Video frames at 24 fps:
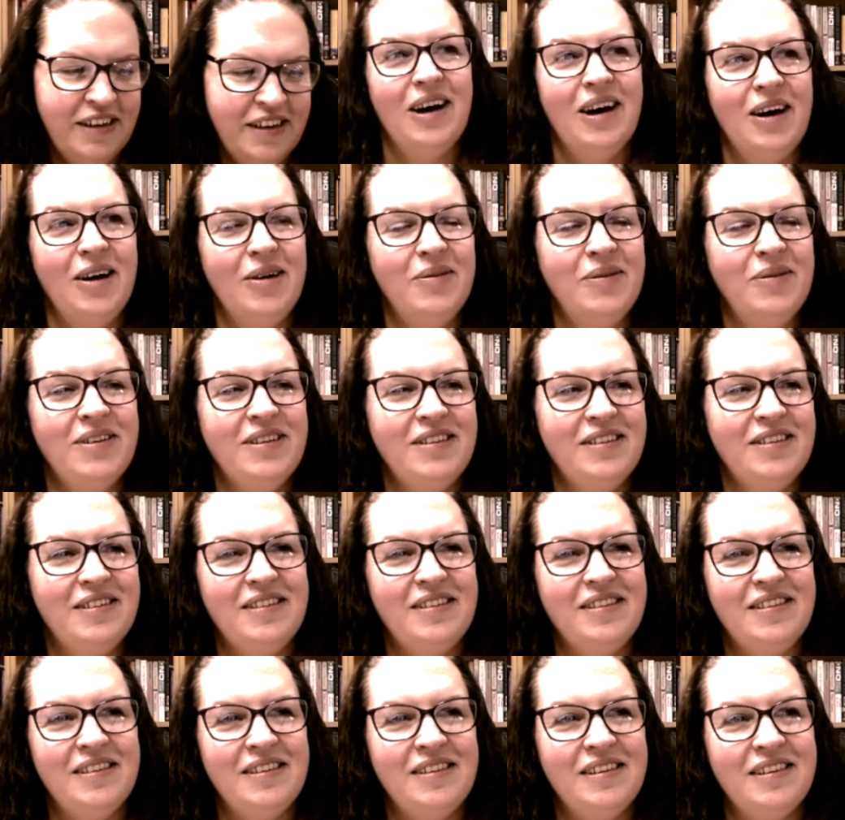I
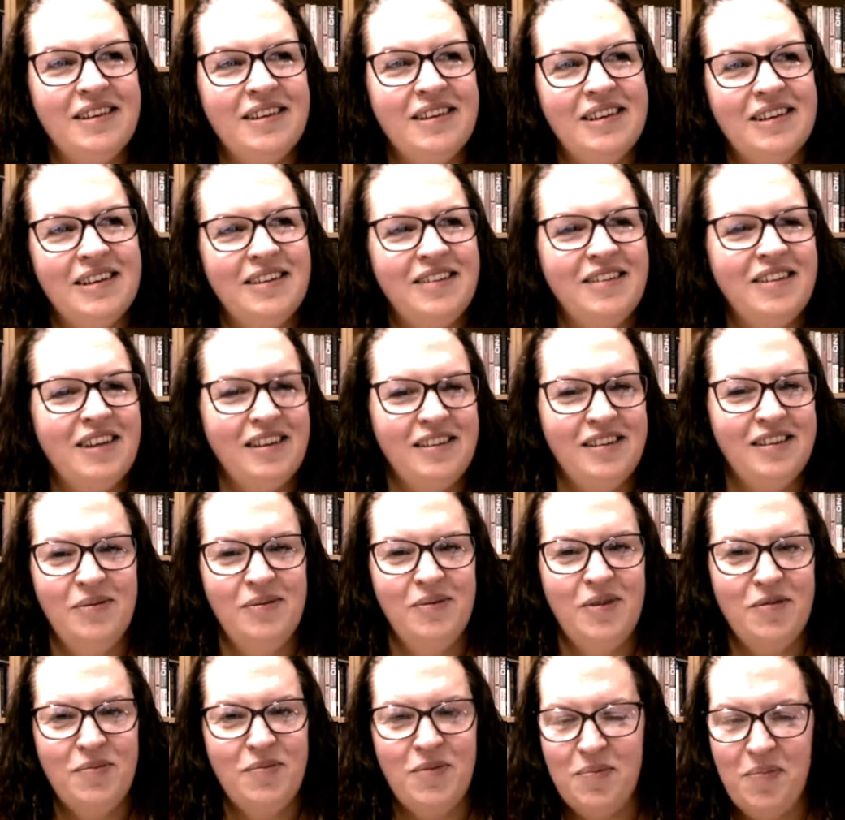was chatting
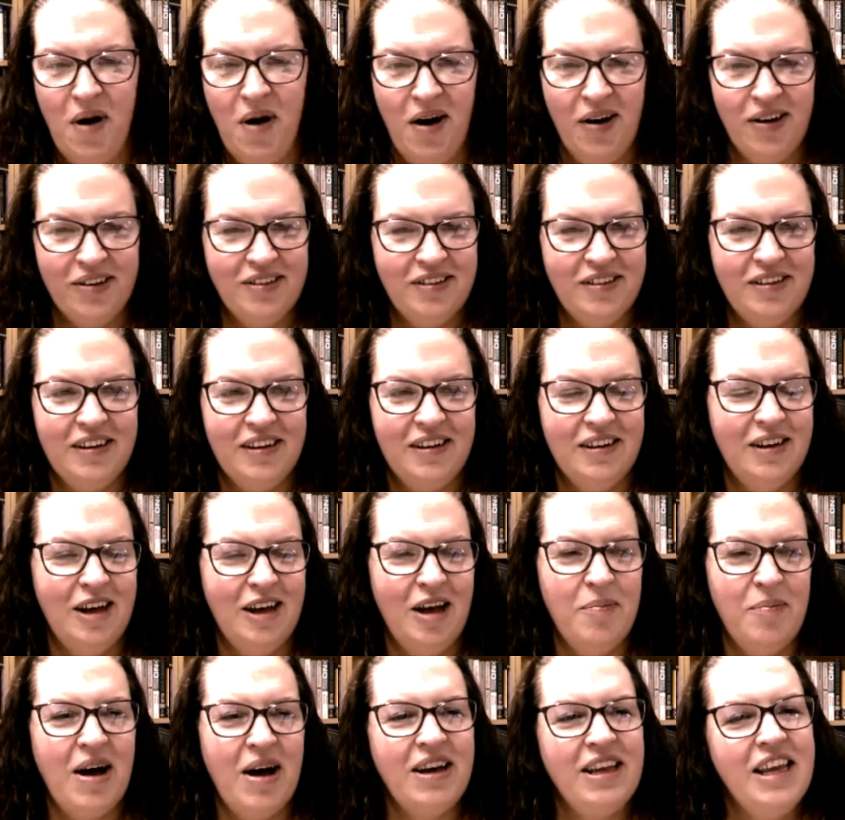with my pastor
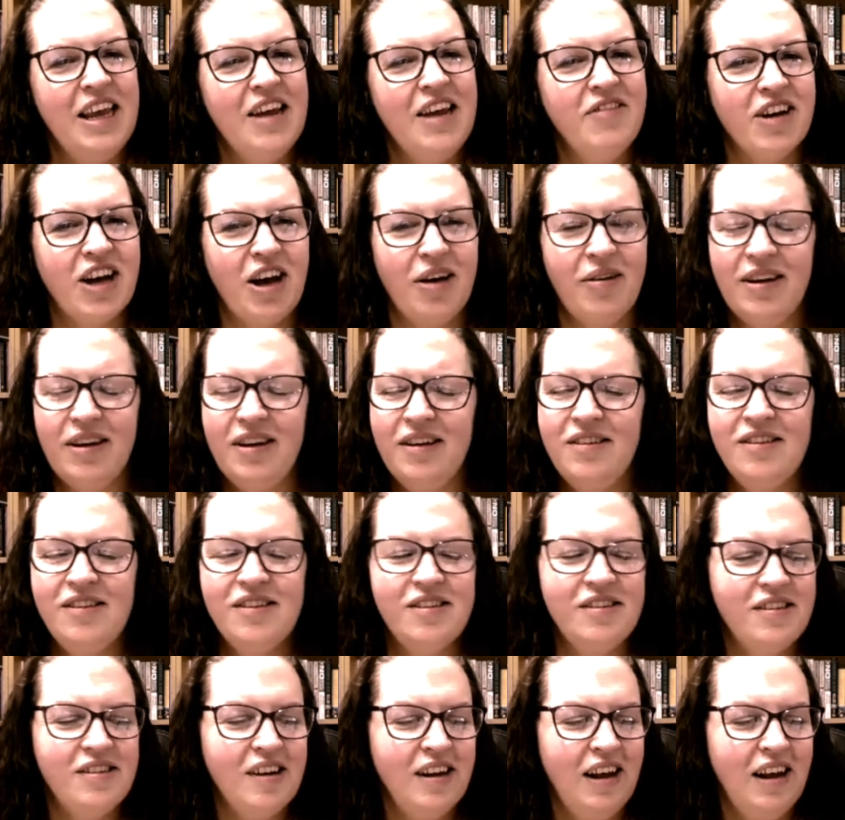about a year ago, and
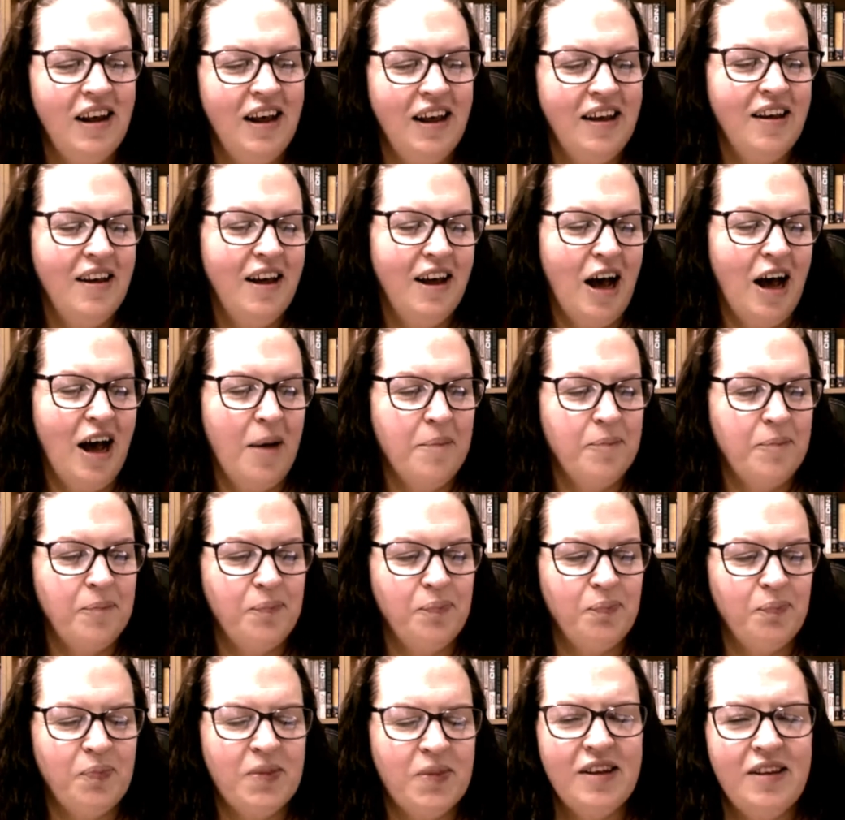just
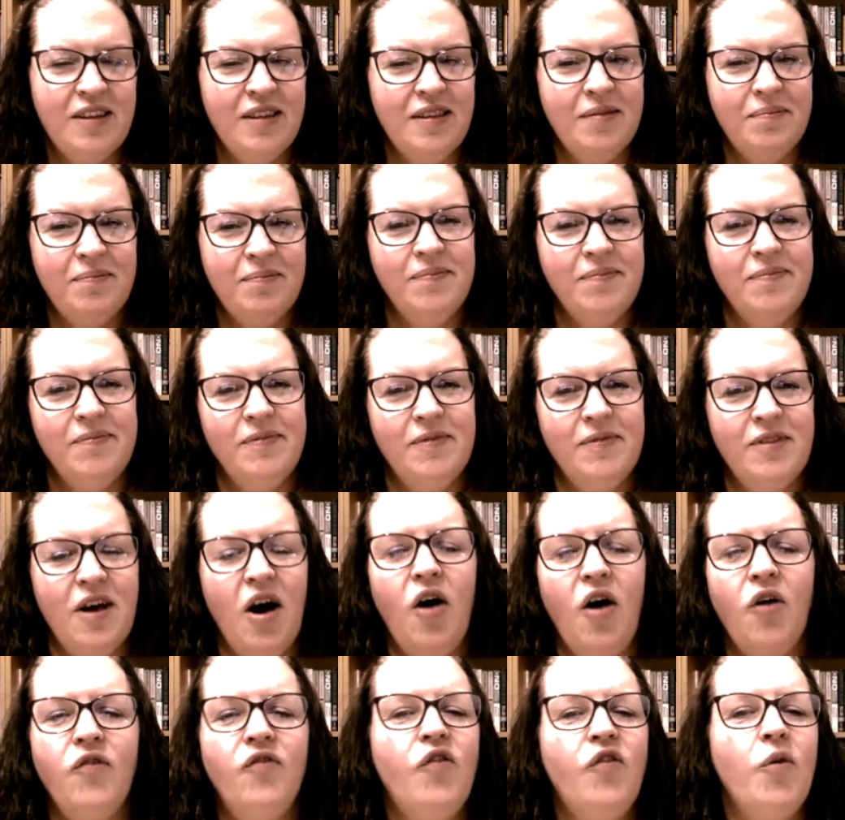the
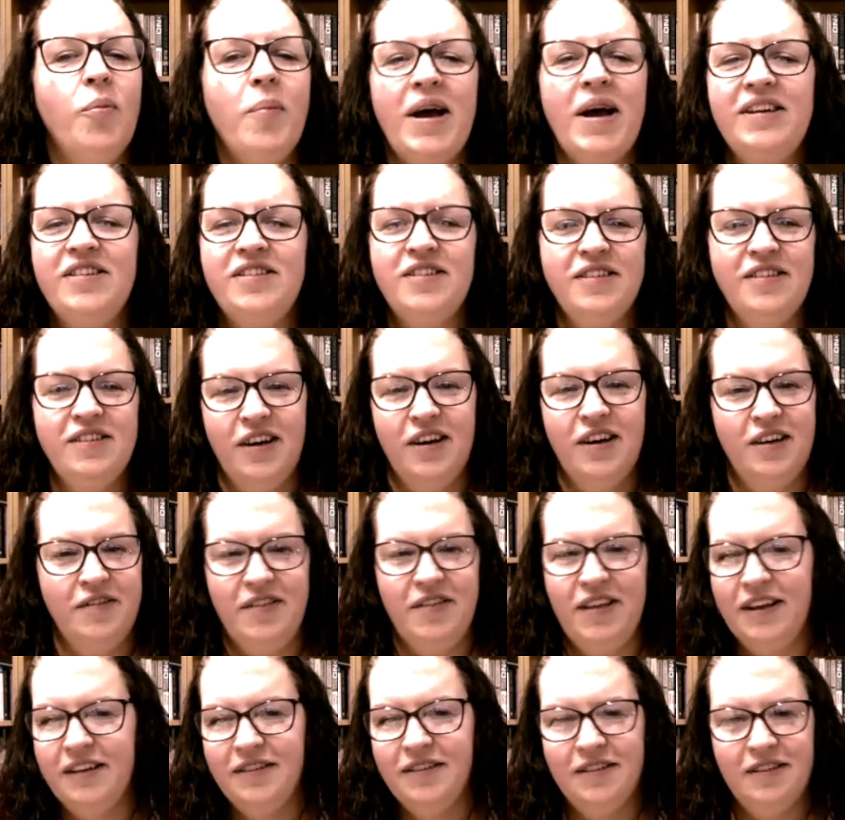whole formation side of
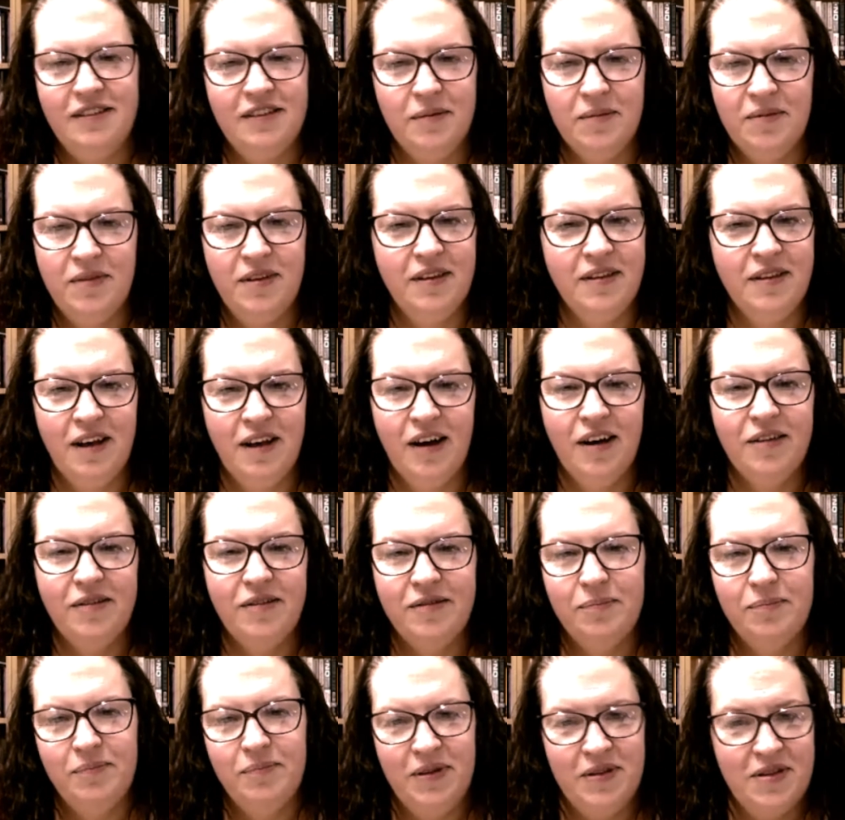things is something that I've
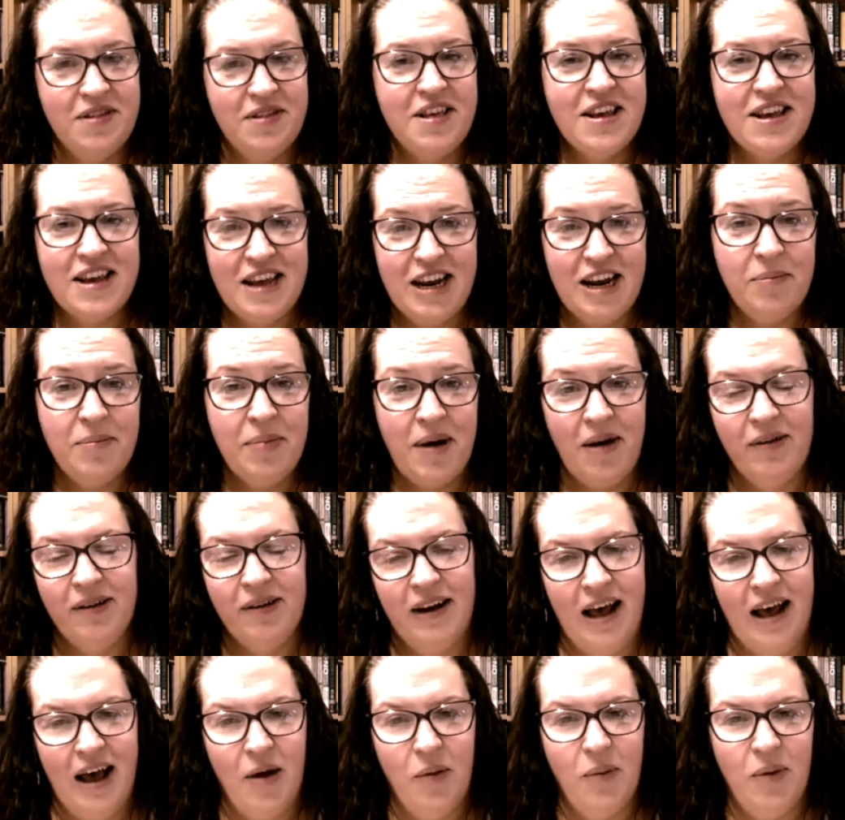been thinking about
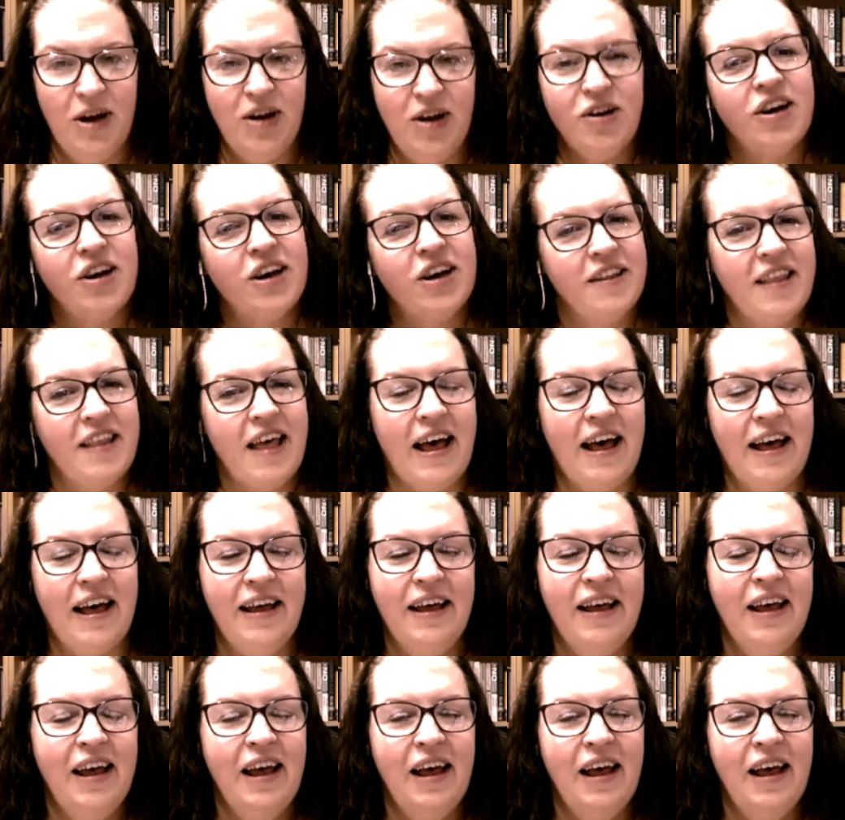and how we look at that.